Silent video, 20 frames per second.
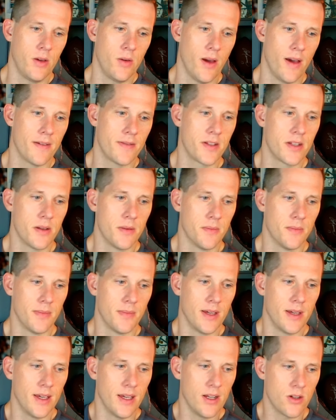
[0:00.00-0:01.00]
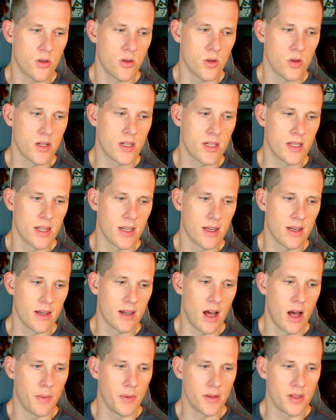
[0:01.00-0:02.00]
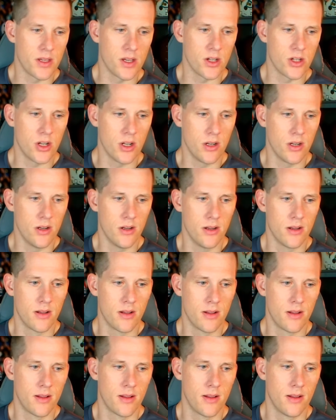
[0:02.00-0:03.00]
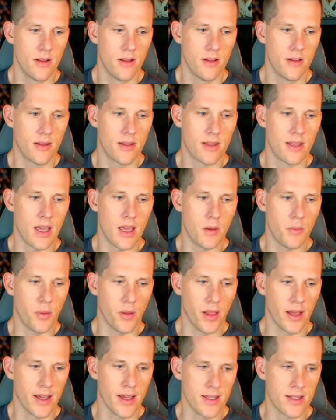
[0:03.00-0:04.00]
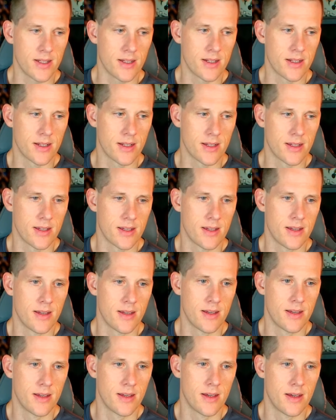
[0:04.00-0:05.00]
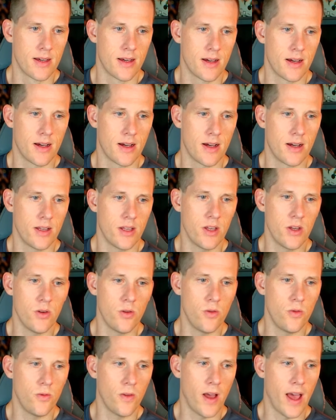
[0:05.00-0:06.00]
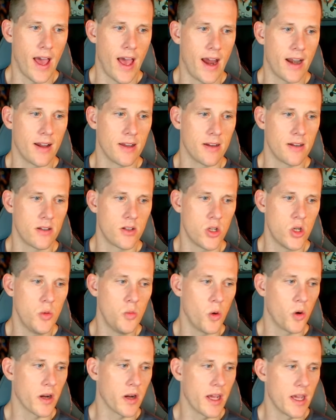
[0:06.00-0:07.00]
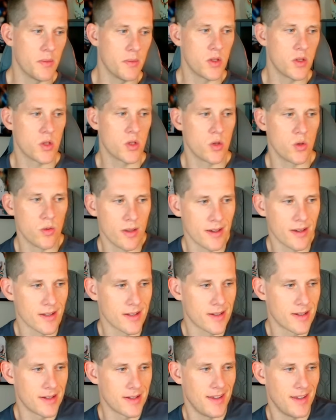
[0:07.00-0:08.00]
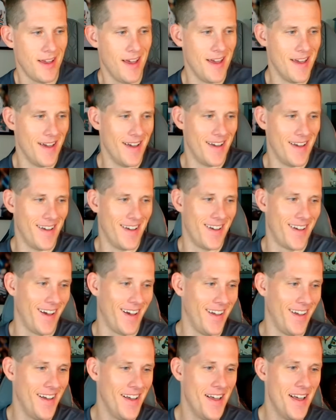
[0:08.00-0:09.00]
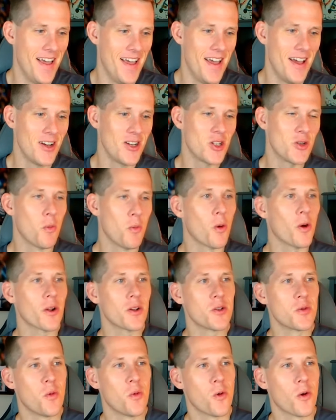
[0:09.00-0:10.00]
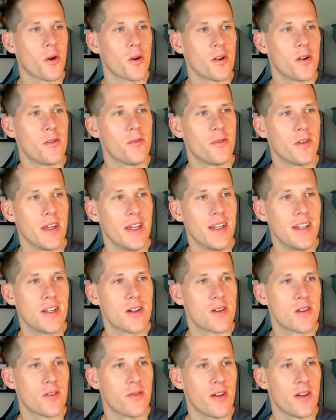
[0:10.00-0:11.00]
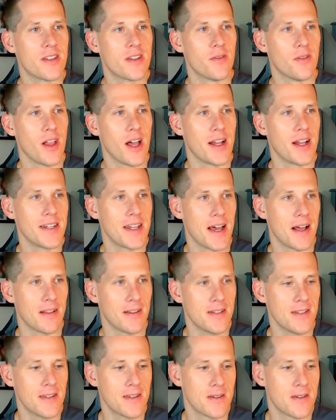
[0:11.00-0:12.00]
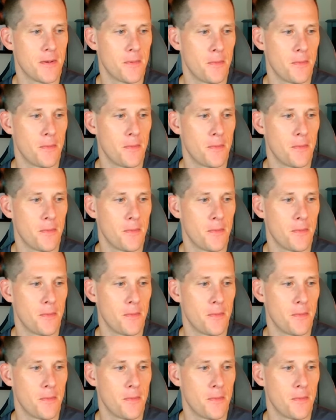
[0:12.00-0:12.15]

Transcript: you have some interesting competition to take place. You added 2 more names to this smorgasbord of interior defensive line talent.